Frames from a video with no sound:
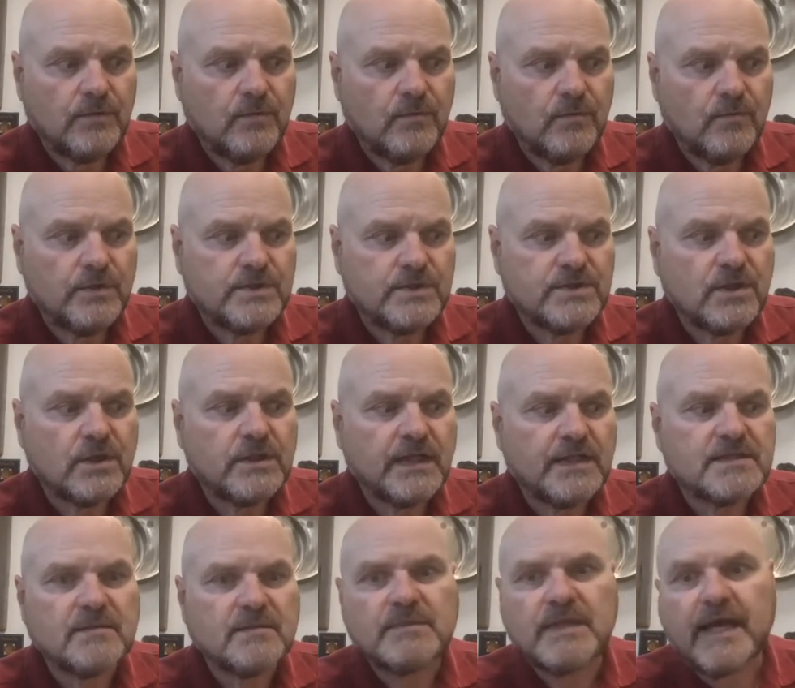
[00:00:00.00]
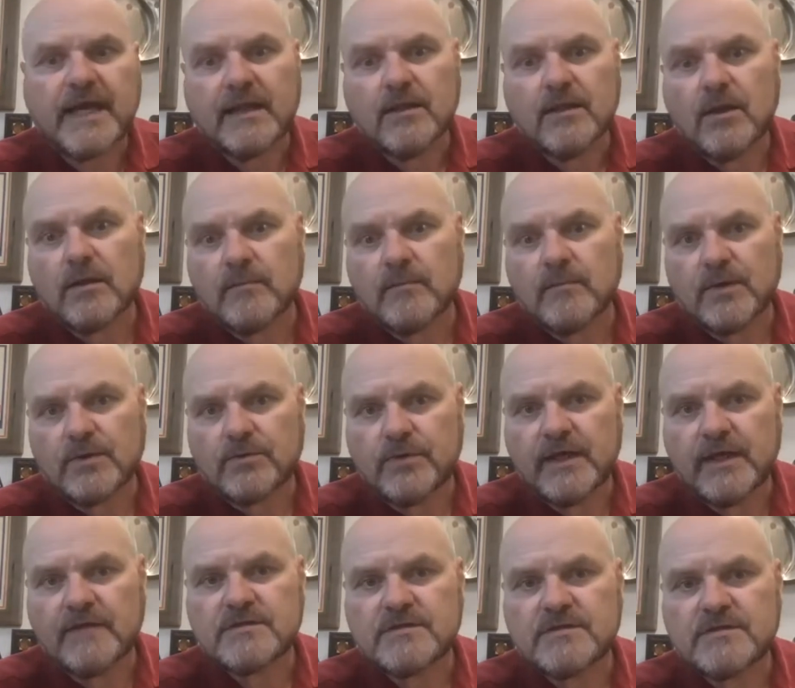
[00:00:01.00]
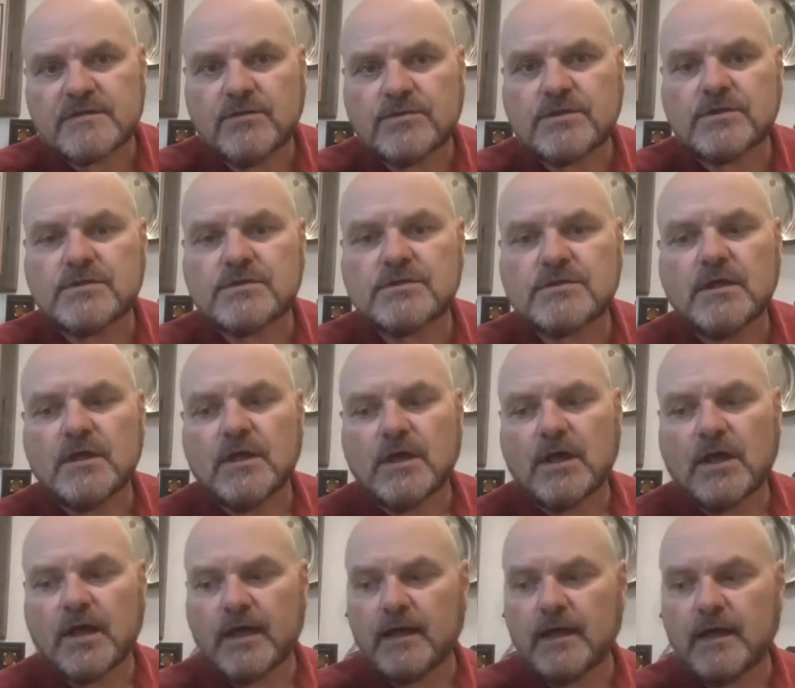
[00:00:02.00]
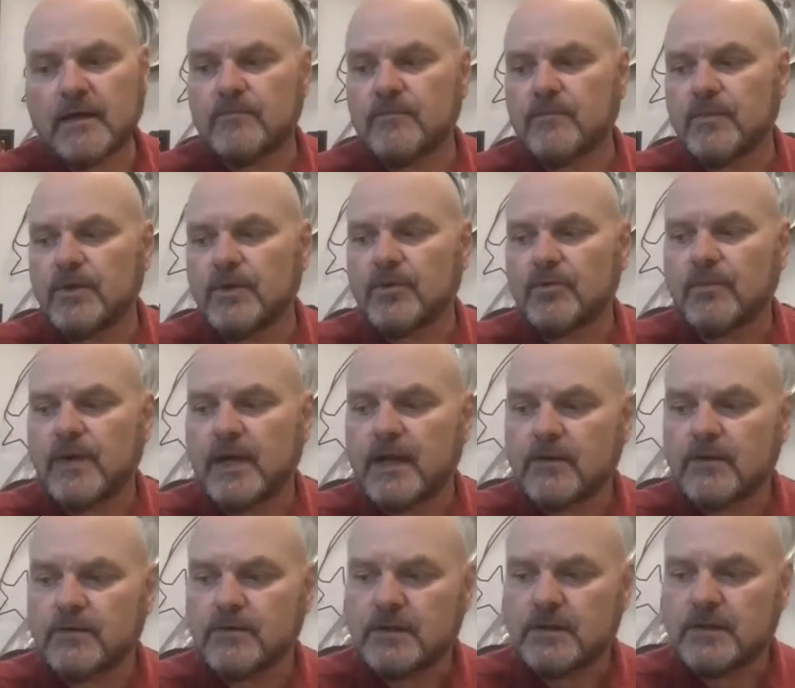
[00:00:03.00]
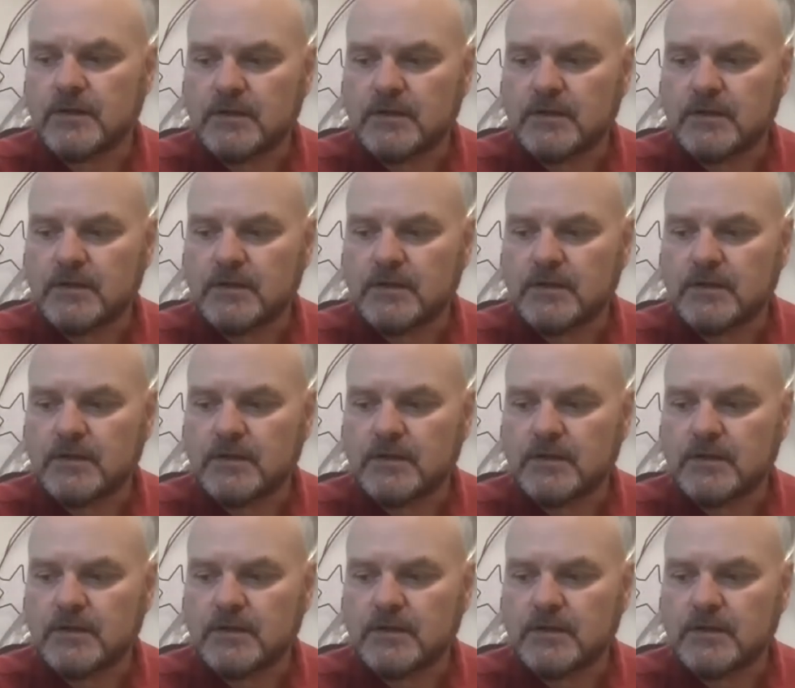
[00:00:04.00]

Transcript: we start to get in some dialogue about creative solutions around